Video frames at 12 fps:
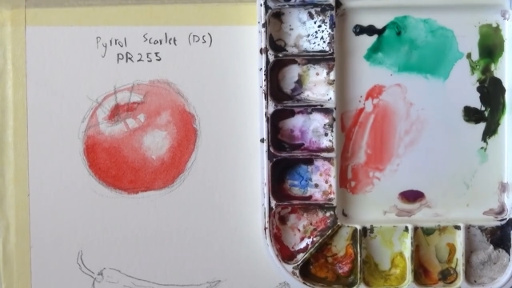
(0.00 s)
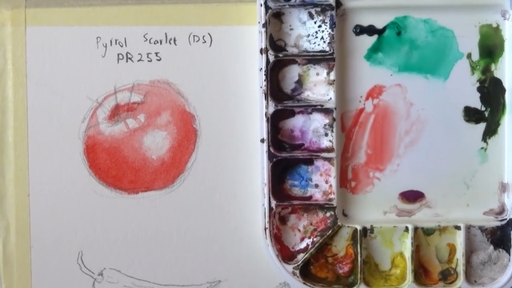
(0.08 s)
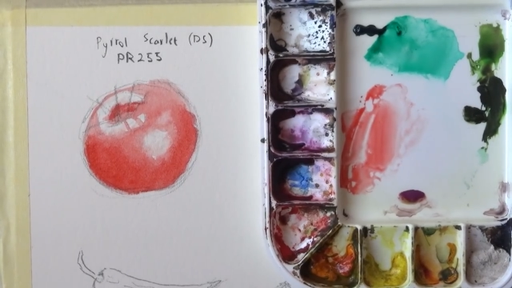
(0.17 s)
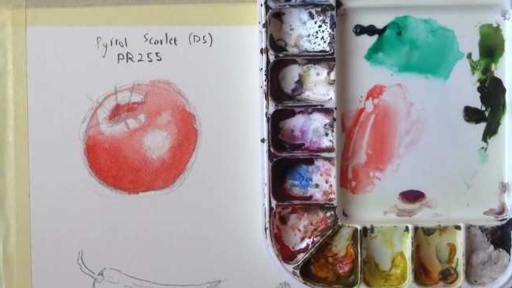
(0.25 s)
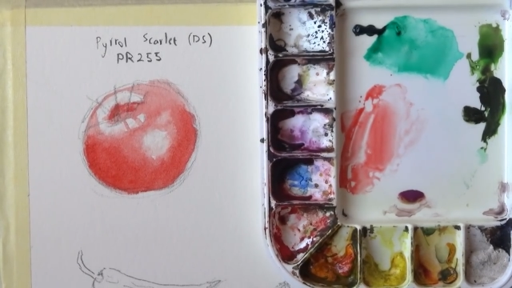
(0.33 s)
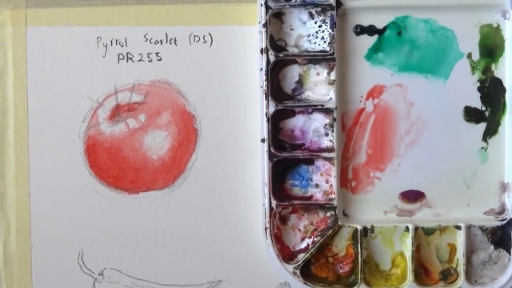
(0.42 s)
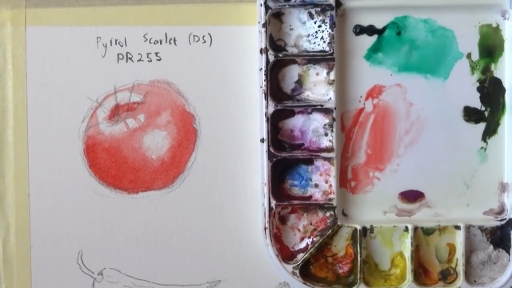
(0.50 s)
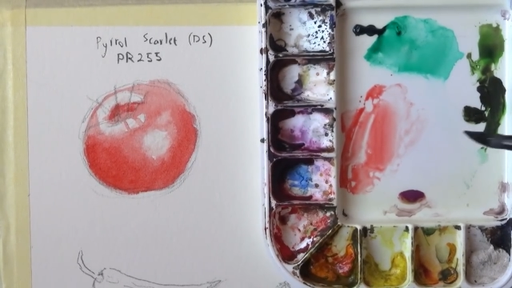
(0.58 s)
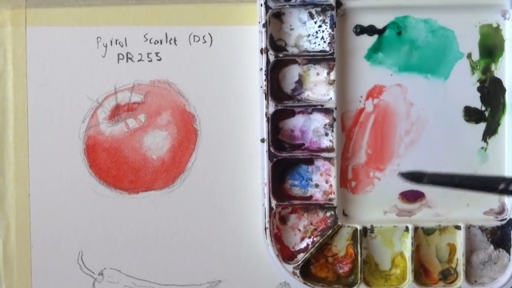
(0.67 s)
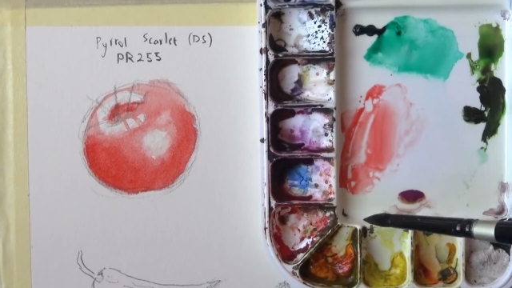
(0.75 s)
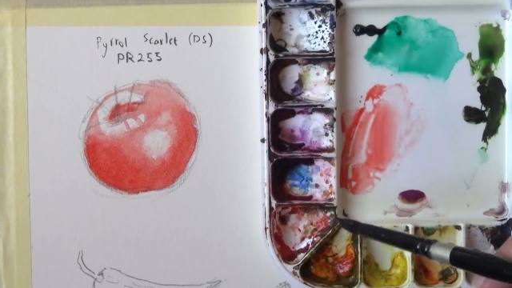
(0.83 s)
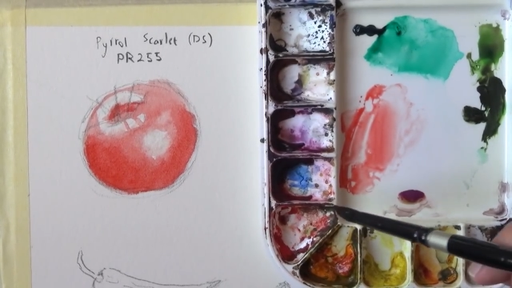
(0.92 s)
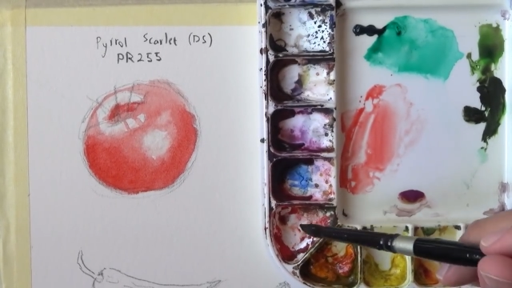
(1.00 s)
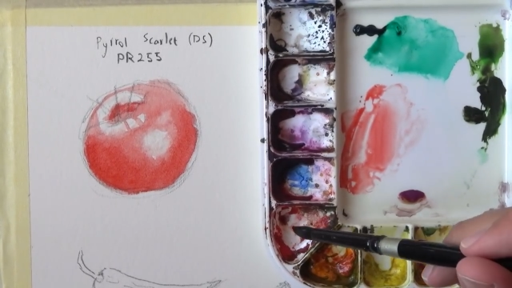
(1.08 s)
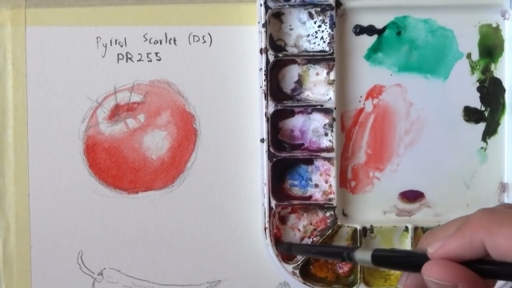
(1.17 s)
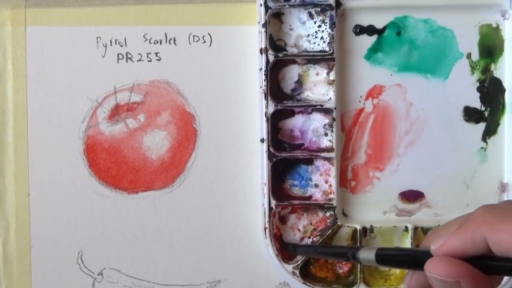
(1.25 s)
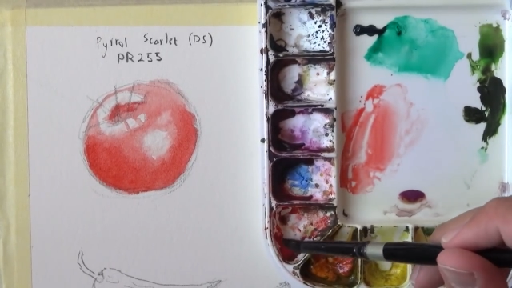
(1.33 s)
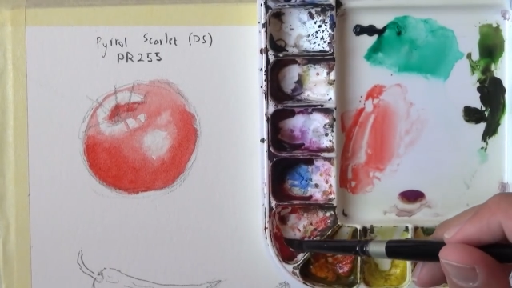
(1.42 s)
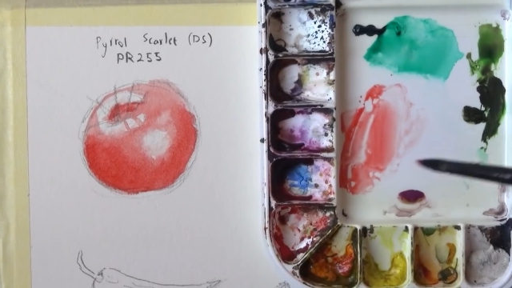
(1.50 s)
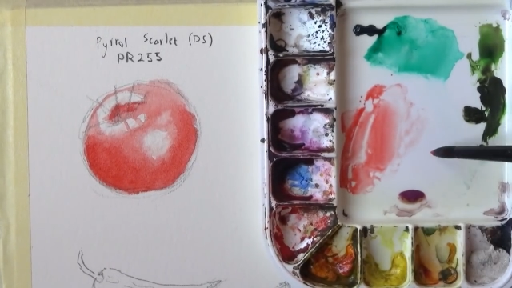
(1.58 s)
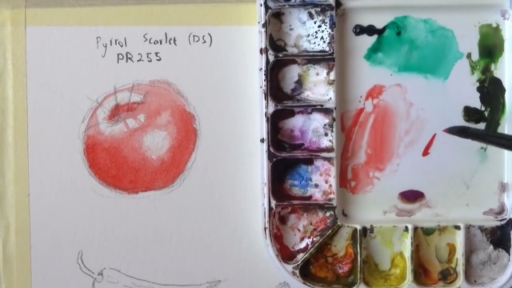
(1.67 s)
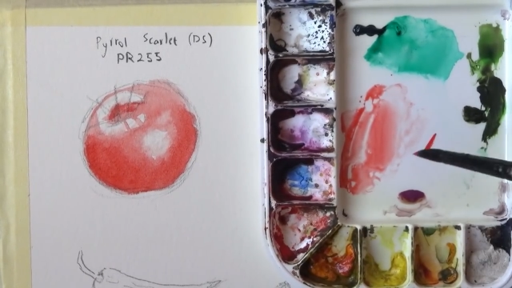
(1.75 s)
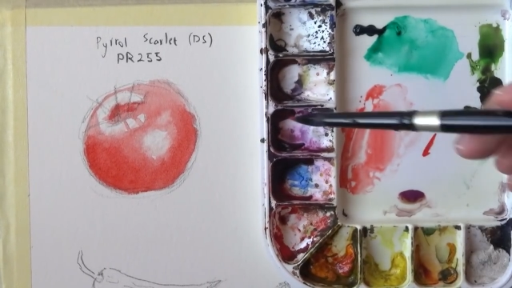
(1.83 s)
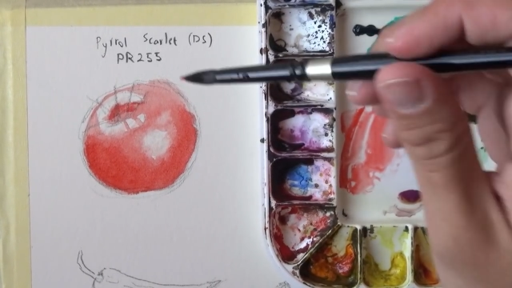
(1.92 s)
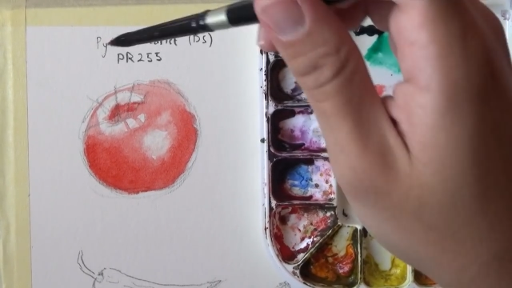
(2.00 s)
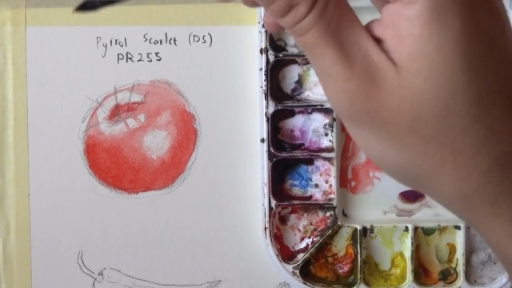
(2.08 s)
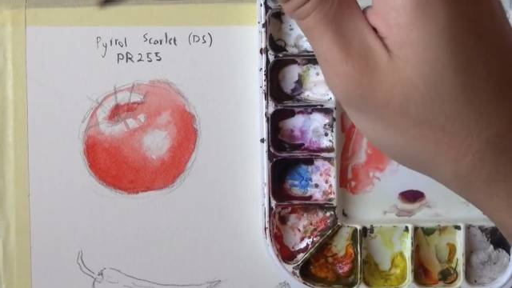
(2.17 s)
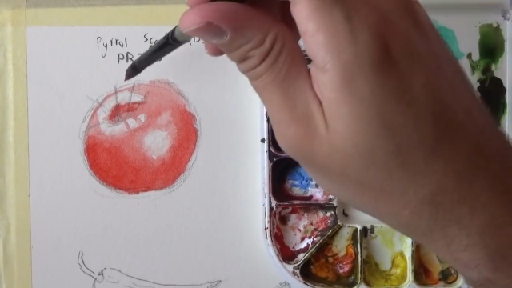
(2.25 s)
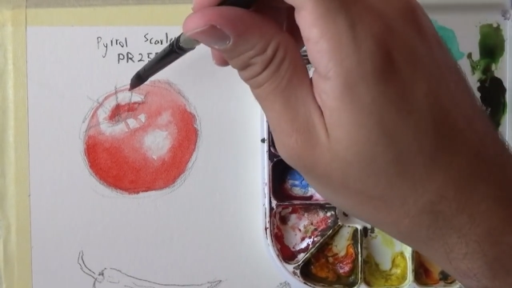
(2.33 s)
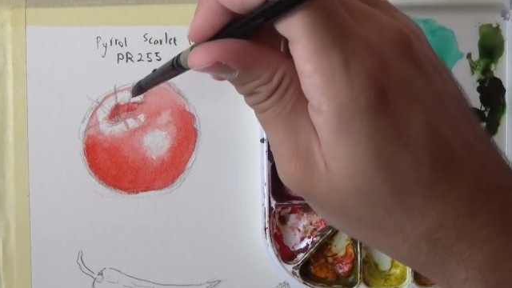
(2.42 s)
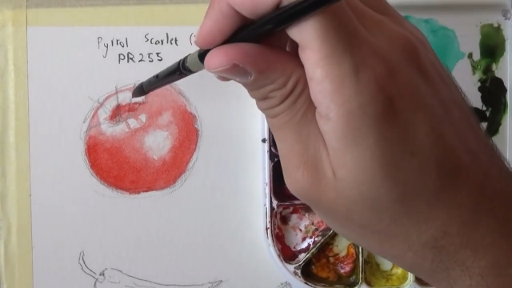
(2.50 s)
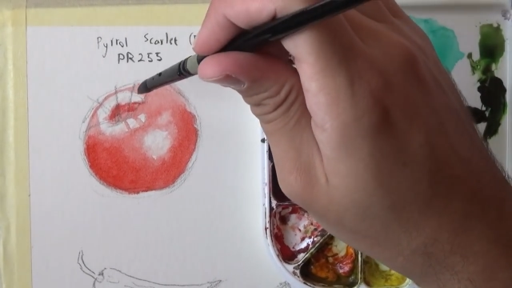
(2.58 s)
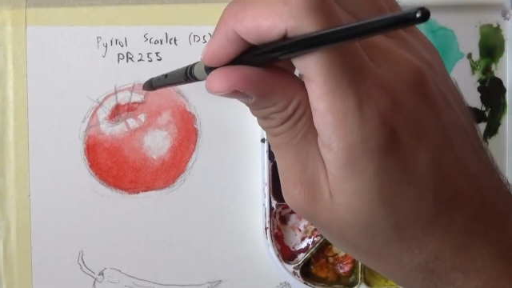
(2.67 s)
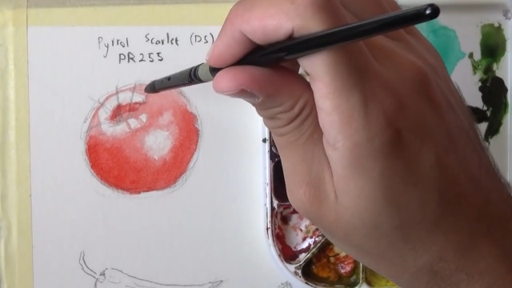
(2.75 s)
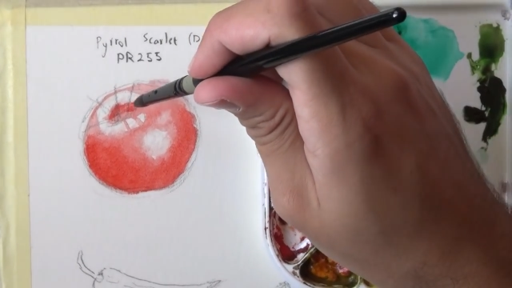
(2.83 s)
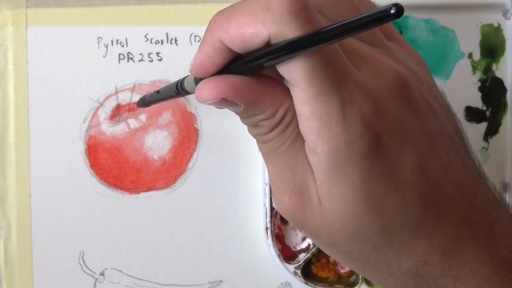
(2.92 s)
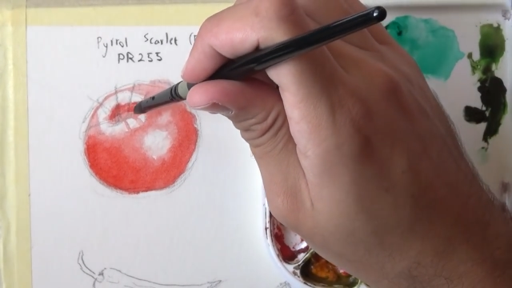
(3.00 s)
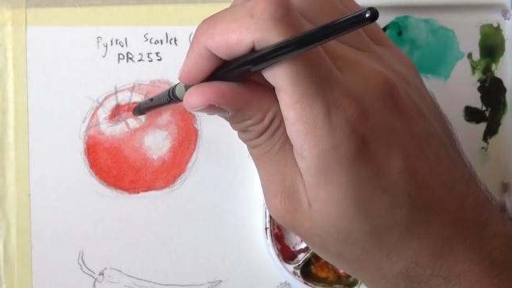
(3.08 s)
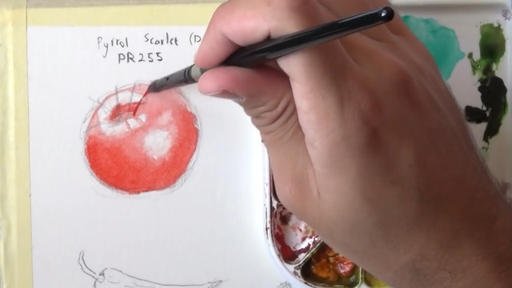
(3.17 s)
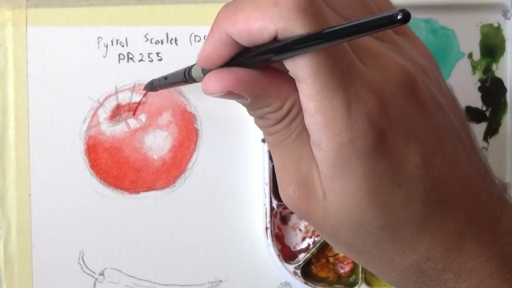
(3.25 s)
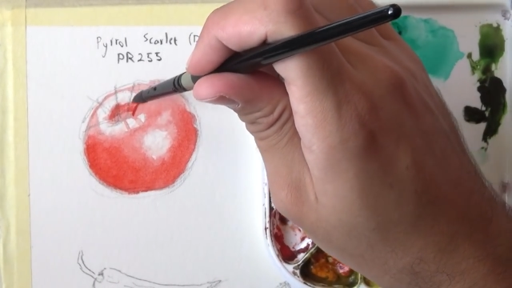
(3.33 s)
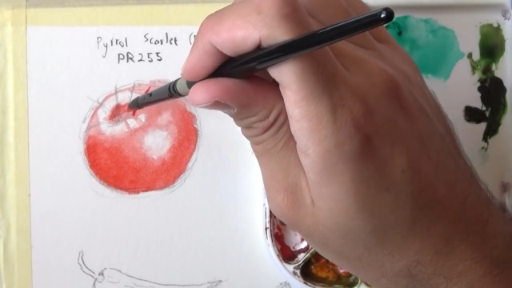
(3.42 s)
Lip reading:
No face is visible, so there are no lips to read.